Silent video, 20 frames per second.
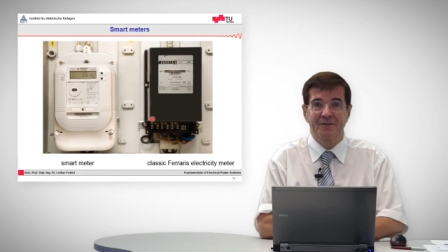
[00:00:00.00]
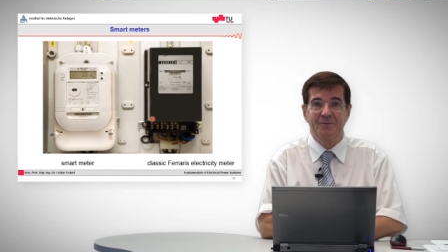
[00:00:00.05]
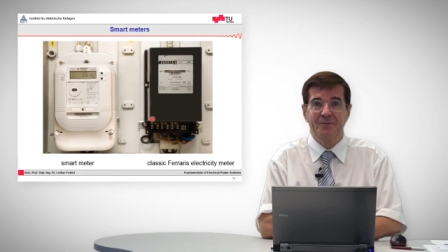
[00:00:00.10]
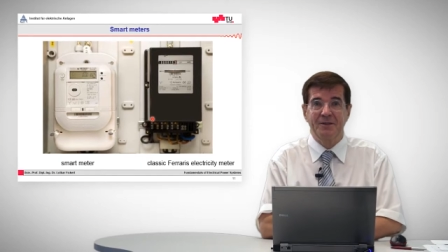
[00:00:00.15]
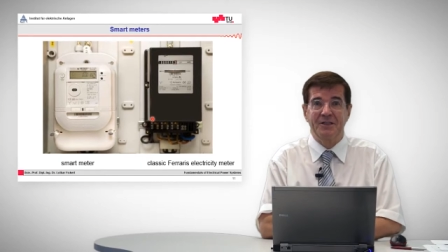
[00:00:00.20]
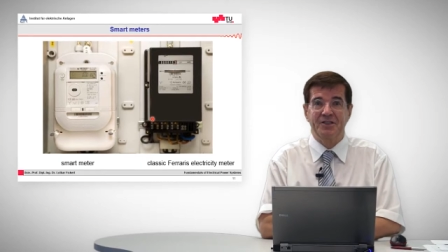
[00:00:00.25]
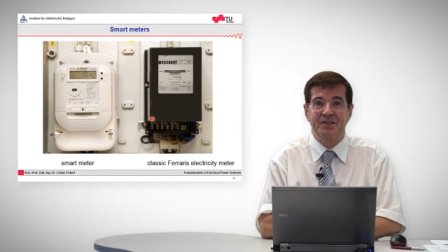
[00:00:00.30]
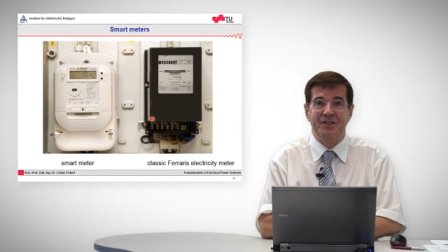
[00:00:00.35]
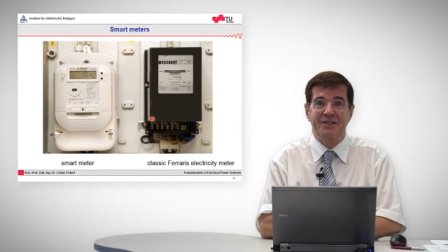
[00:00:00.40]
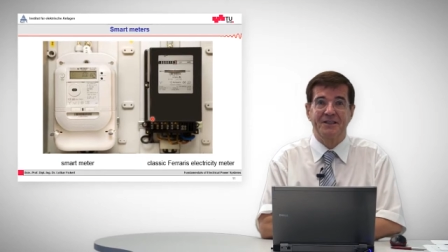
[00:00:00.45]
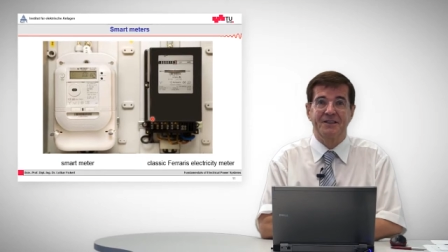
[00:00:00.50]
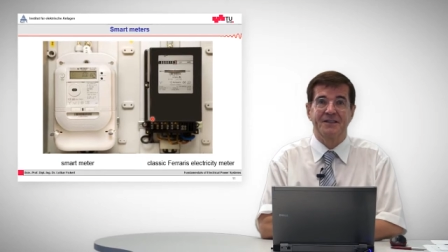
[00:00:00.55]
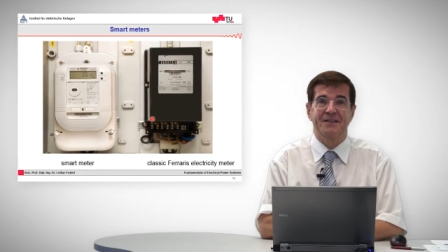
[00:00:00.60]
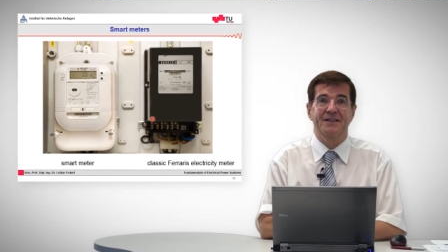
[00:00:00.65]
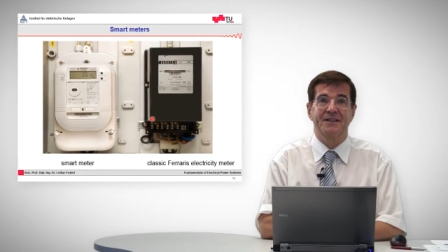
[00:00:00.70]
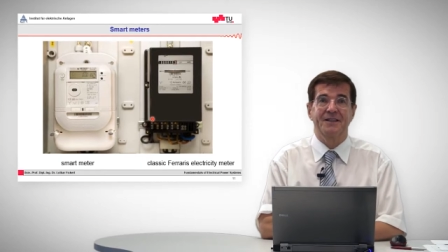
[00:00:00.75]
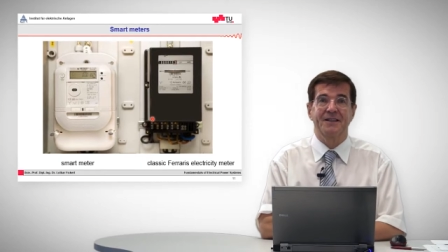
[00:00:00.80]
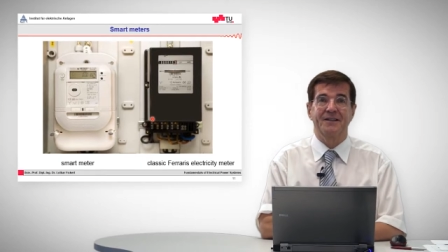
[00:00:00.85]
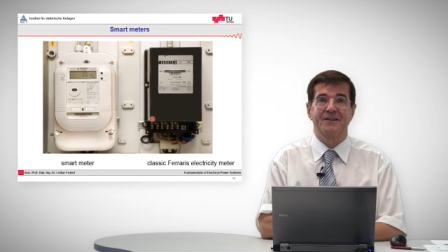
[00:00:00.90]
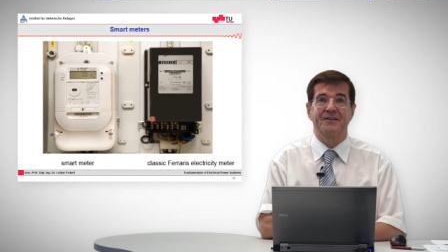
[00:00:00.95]
which
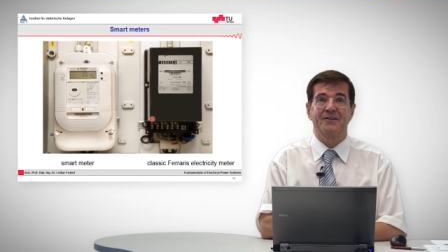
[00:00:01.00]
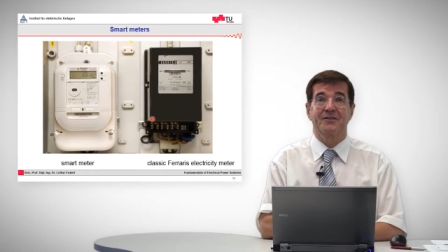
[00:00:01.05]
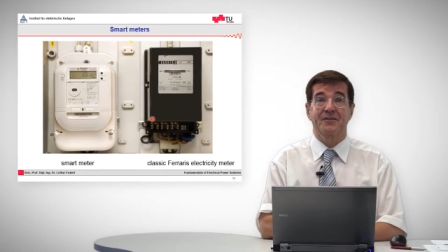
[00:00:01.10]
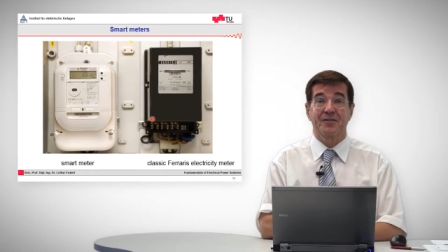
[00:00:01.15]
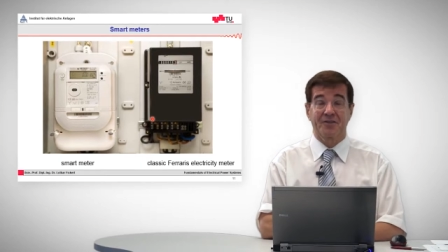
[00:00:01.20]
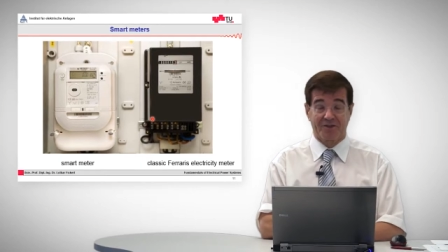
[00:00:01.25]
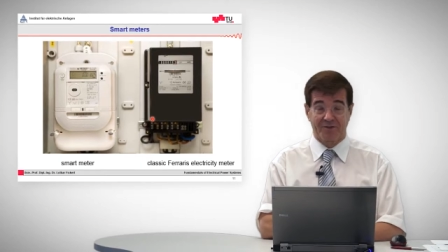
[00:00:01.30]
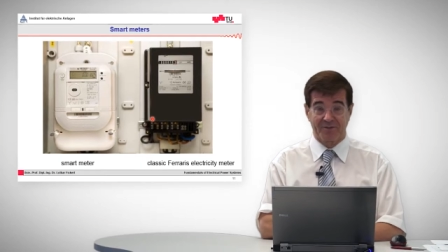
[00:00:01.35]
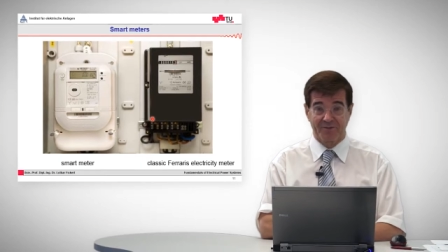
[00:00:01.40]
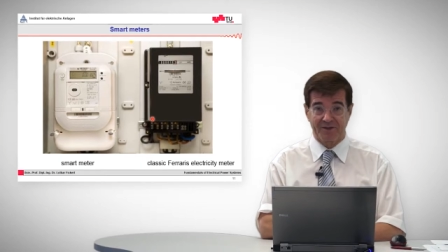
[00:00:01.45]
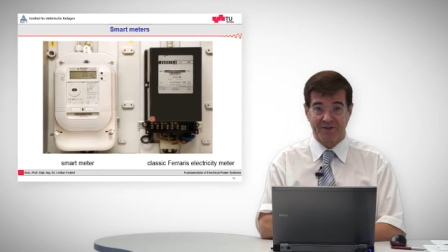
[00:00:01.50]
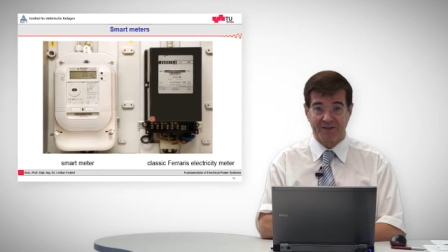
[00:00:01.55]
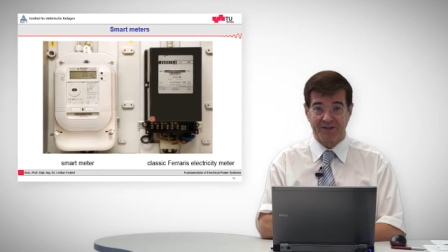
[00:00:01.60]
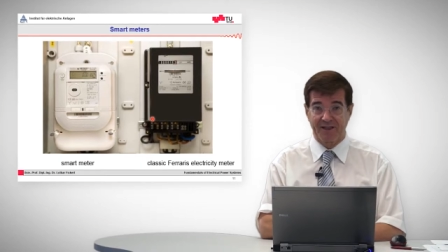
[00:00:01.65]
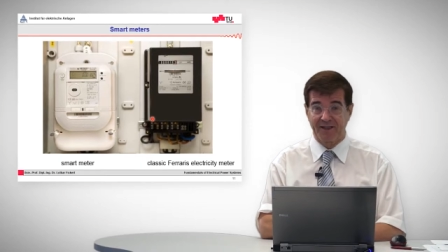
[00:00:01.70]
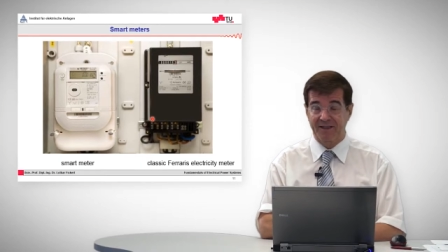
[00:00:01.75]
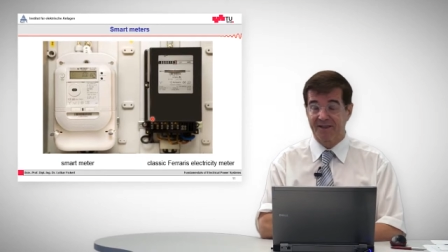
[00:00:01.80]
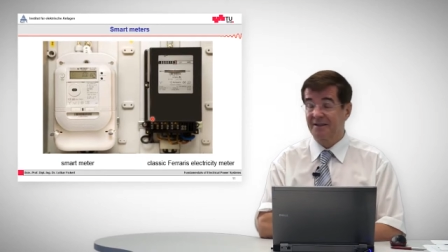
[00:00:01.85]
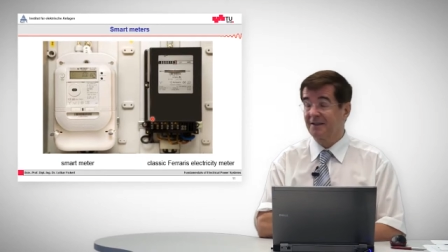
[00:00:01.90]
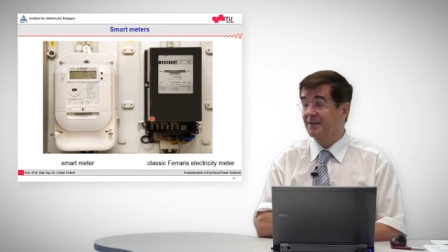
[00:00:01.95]
is at the customer
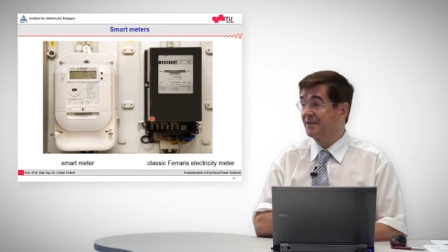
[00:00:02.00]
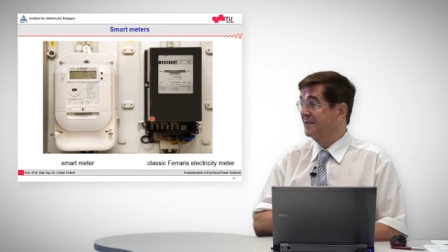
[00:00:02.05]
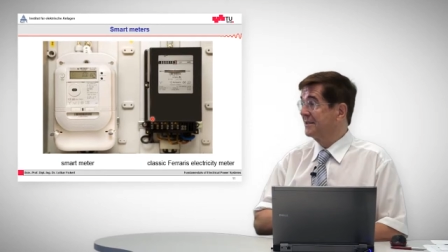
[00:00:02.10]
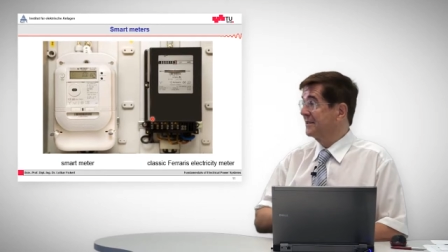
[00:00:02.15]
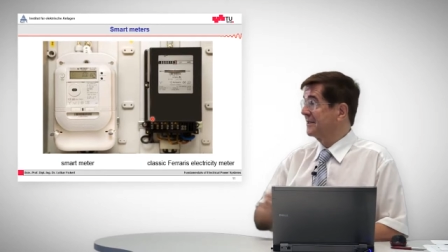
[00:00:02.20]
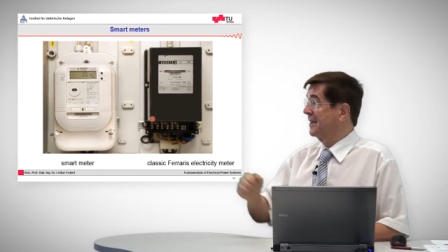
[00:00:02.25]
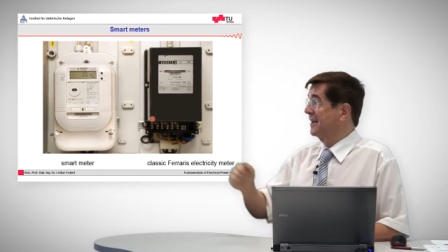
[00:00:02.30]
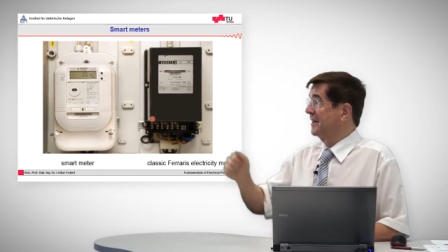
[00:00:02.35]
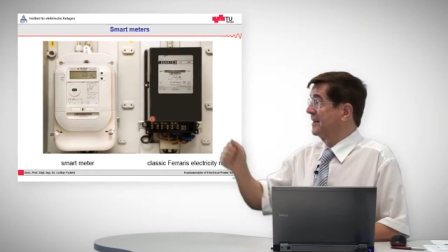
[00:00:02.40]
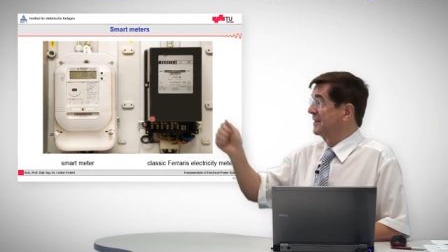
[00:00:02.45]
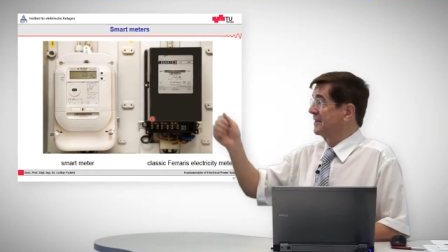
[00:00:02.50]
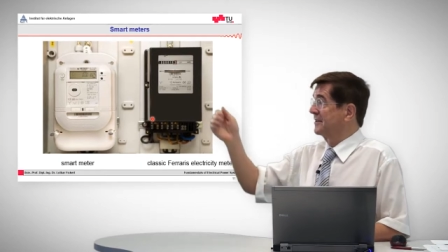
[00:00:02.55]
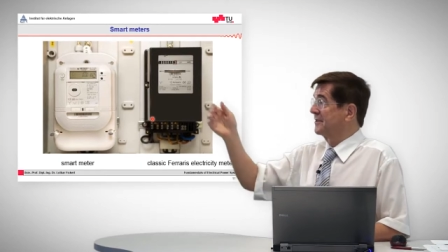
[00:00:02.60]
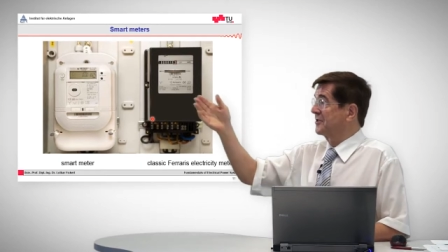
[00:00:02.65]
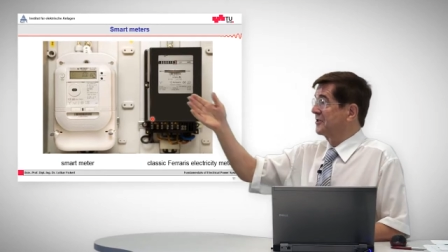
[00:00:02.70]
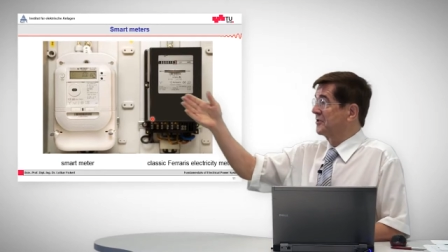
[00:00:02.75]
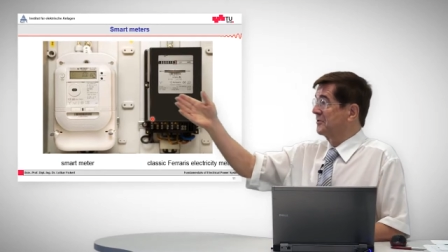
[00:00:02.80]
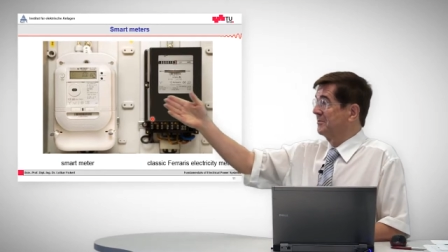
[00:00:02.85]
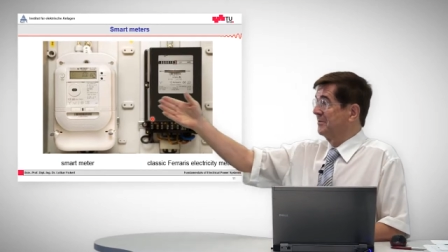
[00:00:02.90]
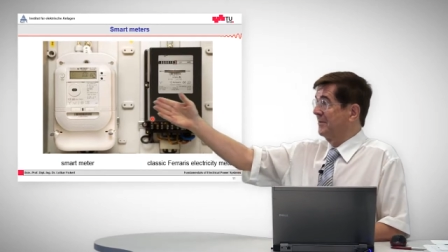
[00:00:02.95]
side, these are the
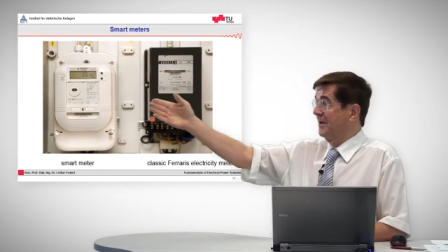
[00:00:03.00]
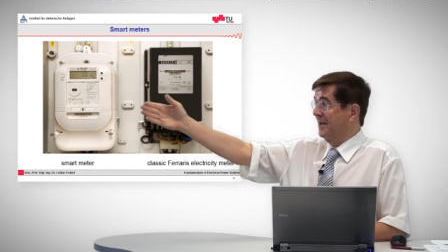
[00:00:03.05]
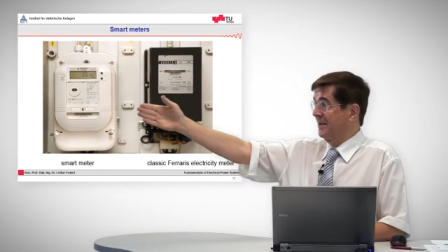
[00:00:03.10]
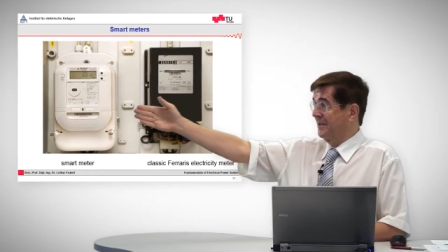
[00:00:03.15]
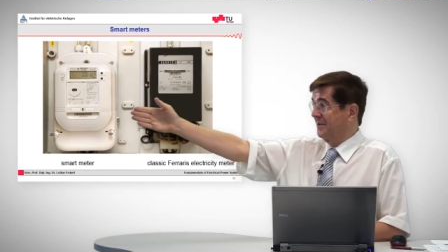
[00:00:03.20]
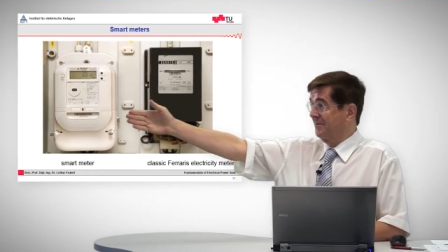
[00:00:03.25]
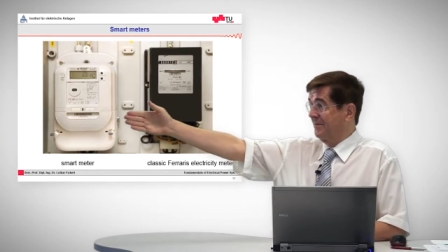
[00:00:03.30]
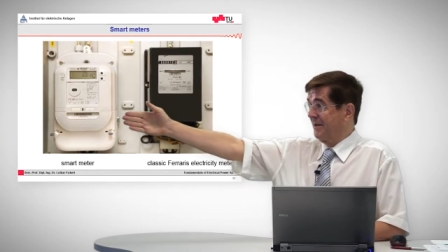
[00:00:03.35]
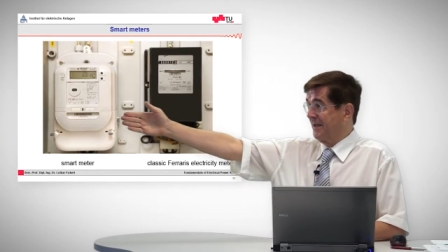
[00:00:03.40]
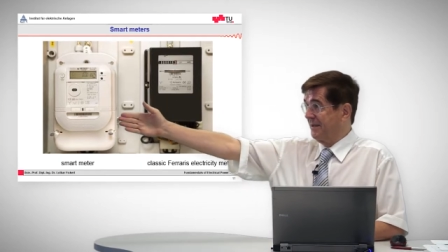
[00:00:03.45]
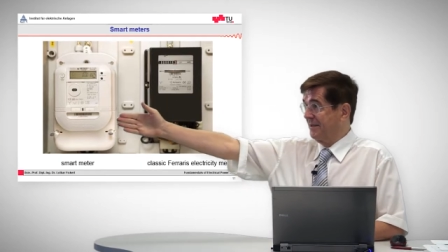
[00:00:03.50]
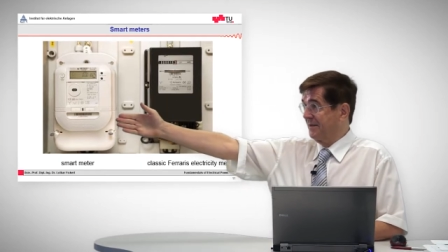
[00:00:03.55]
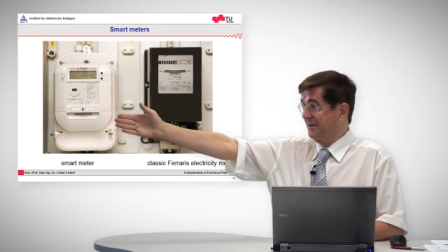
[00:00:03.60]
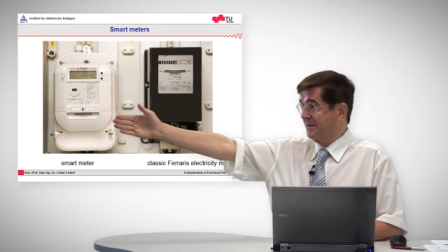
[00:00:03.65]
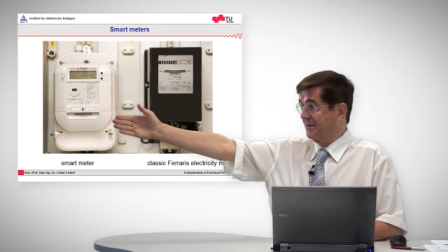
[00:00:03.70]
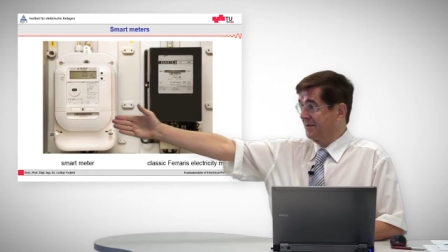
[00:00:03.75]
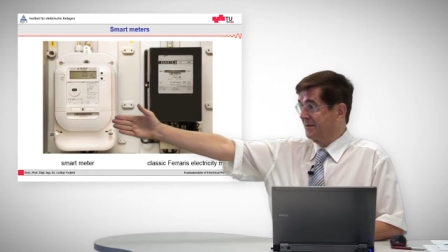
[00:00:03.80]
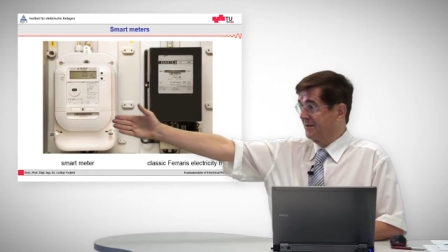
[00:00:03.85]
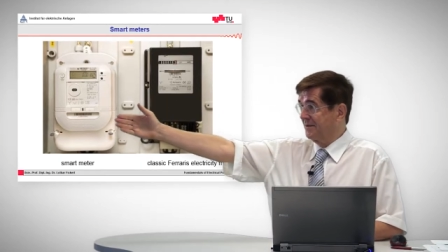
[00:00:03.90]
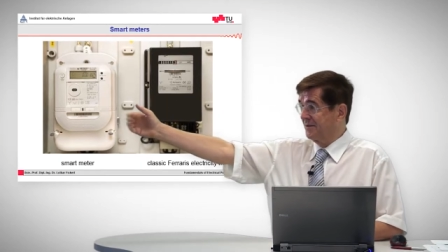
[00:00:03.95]
smart meters.